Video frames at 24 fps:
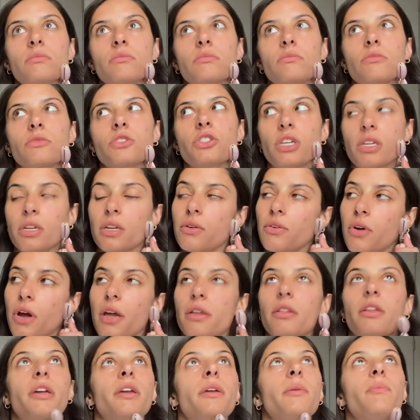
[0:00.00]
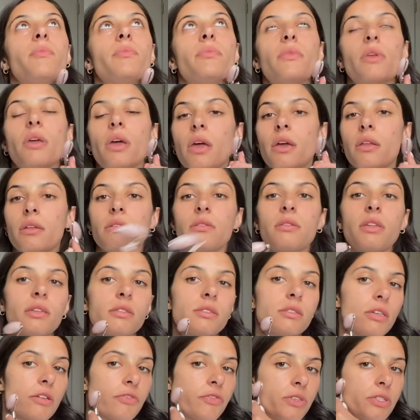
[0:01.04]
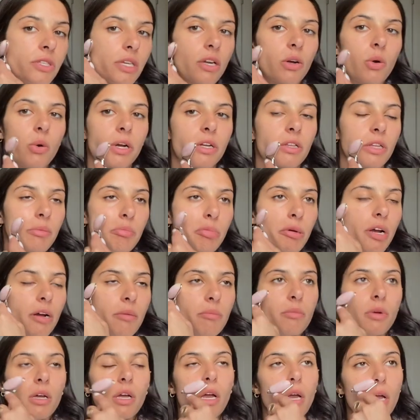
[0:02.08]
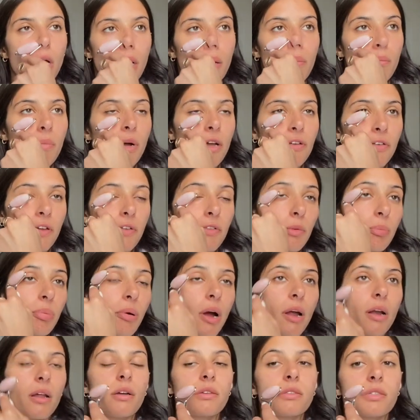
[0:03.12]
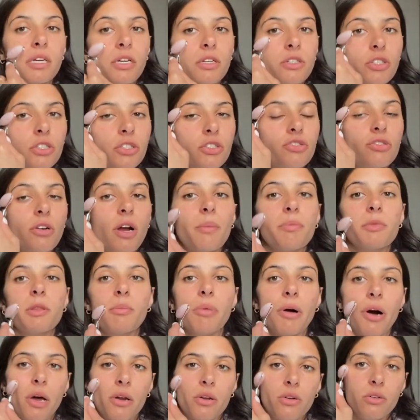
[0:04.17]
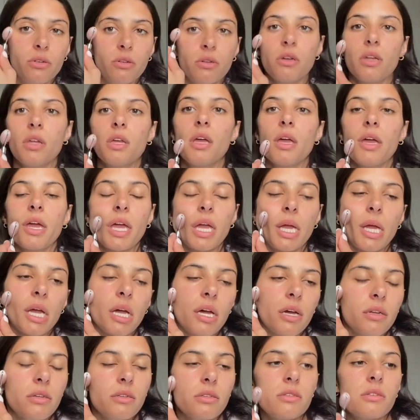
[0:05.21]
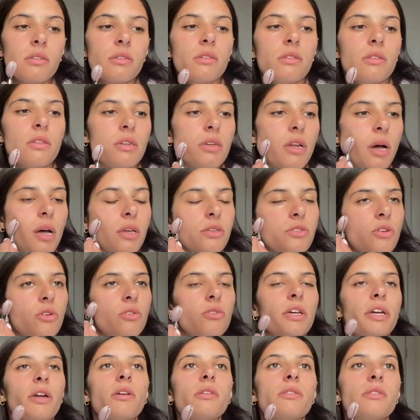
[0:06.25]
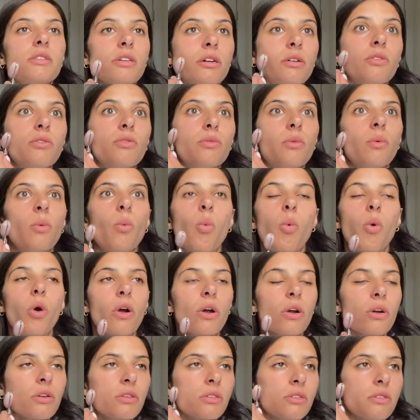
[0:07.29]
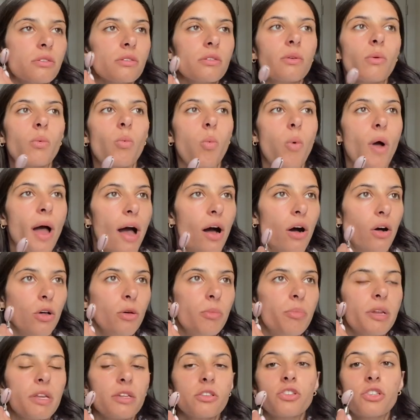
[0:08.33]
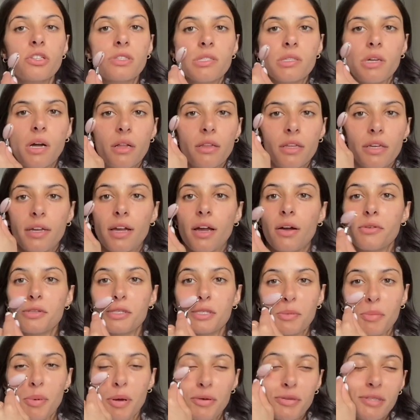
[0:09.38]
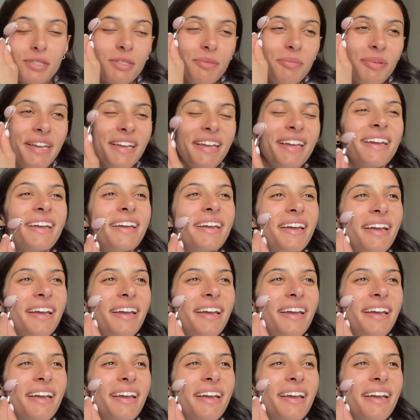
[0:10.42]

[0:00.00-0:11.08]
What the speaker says: Sunday Riley, and that stuff has like quickly become my favorite product. I actually dropped the bottle and the nozzle like still works well, but it's just not like how it's supposed to be.